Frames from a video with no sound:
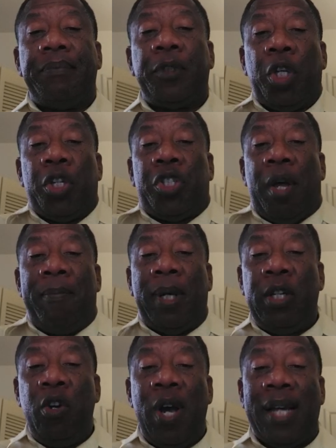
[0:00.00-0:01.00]
So
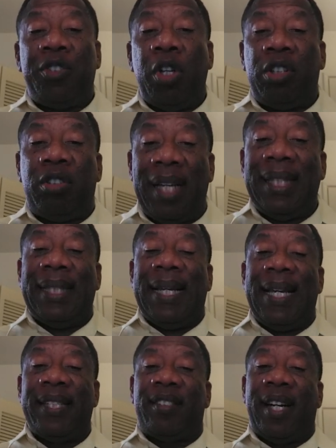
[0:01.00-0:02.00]
somebody who has no training
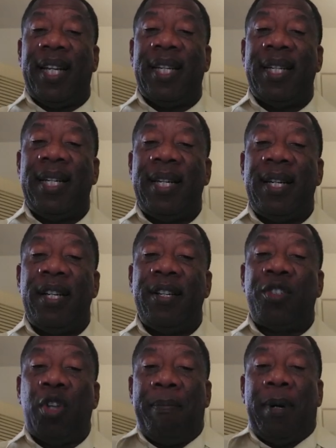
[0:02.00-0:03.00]
in history,
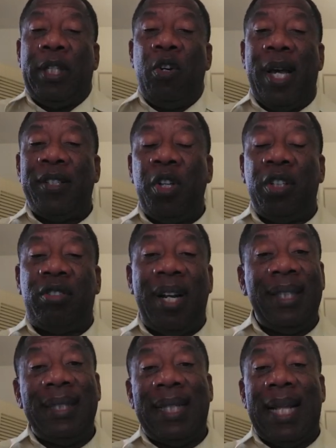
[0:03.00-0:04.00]
somebody who has no
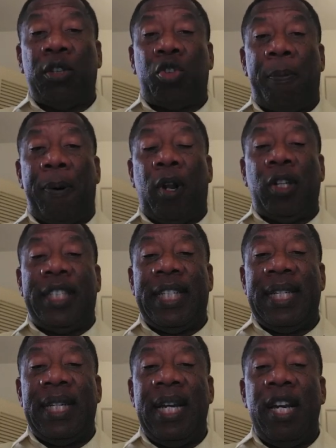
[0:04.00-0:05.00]
training in
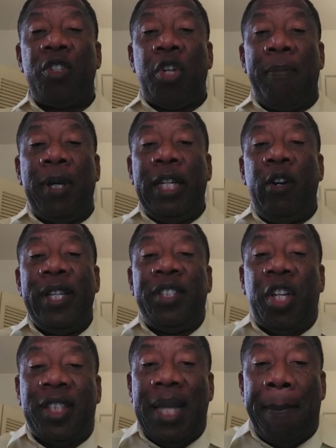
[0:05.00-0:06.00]
anthropology, somebody who is
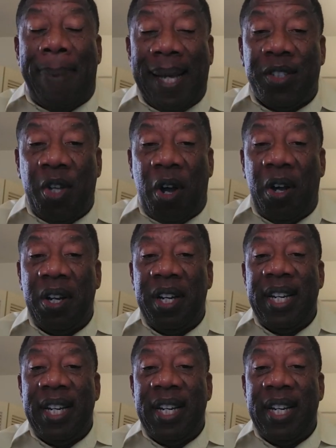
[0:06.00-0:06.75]
just a pastor,